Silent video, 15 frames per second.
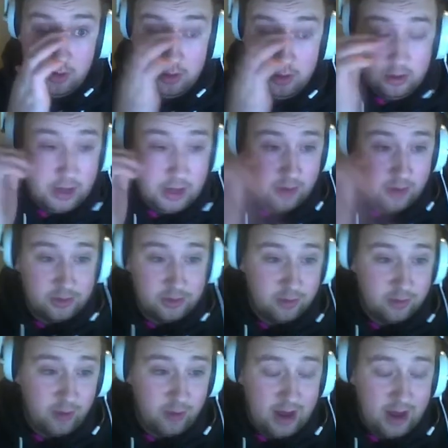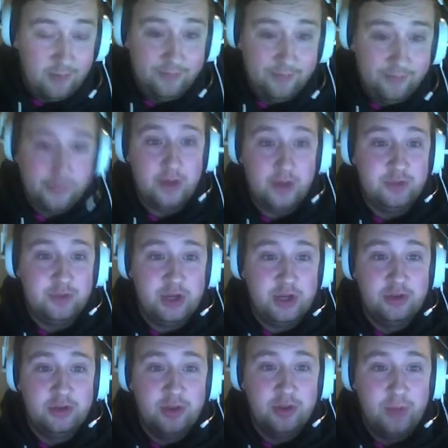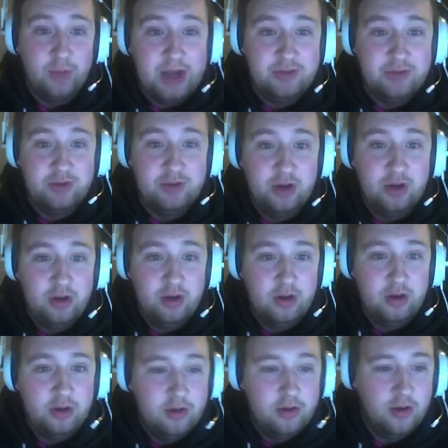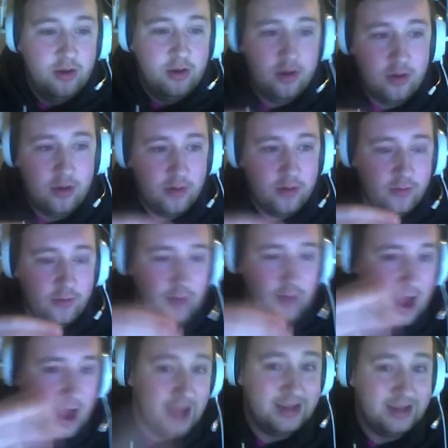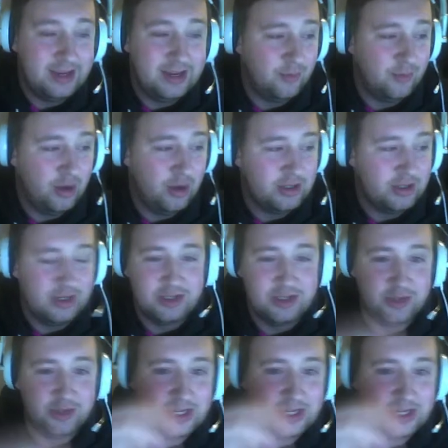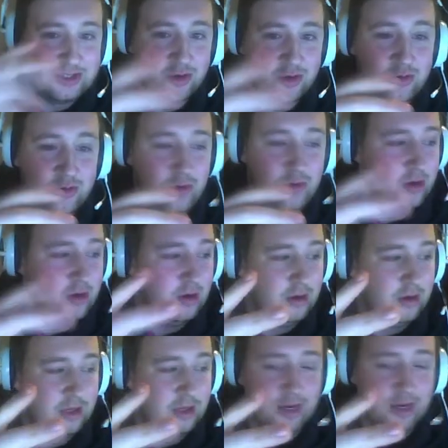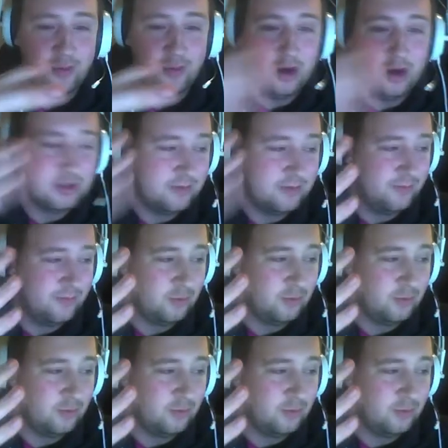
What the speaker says: Now onto the RAM. I've chosen the Patriot 8GB set, so you get 2 gigabytes at 4,